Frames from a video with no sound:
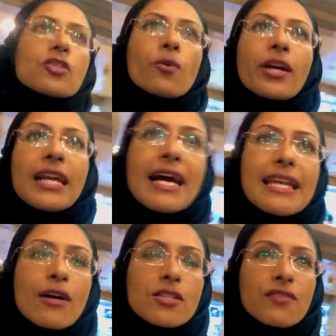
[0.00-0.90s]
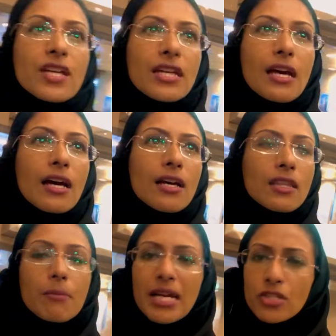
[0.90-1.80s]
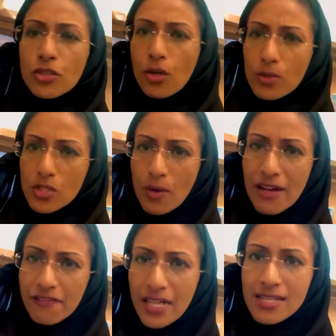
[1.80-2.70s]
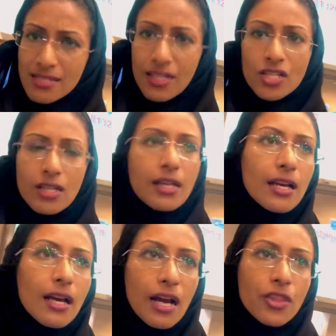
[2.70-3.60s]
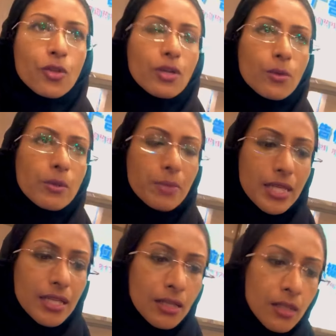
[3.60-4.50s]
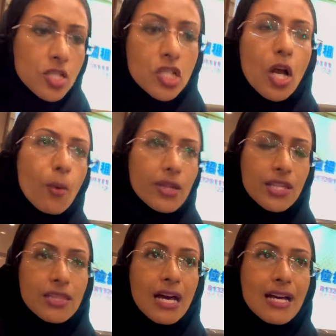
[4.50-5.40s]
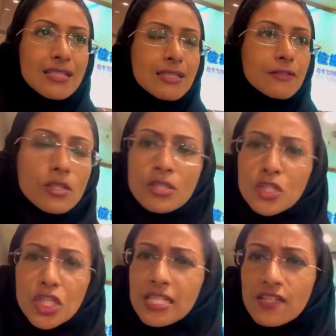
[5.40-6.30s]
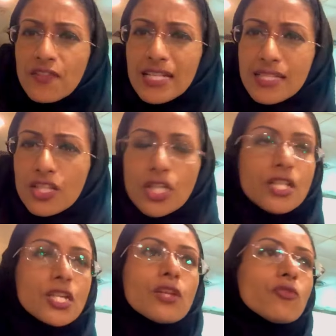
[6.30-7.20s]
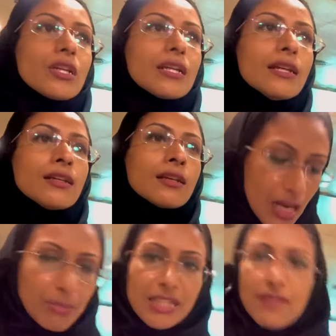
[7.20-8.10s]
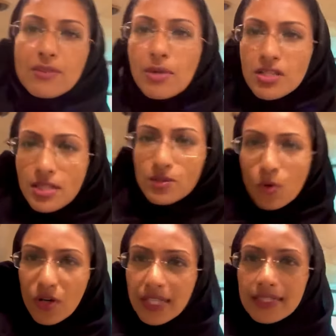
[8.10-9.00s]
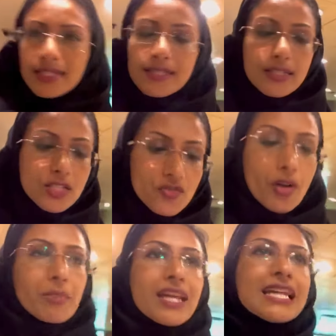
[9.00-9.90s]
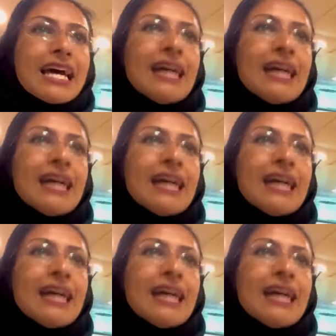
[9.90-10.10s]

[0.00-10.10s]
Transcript: we're going to head out of here. The metro was quite fast actually. I thought it would be slower than that. Just as fast as Shenzhen really. I believe the mosque is walking distance from here.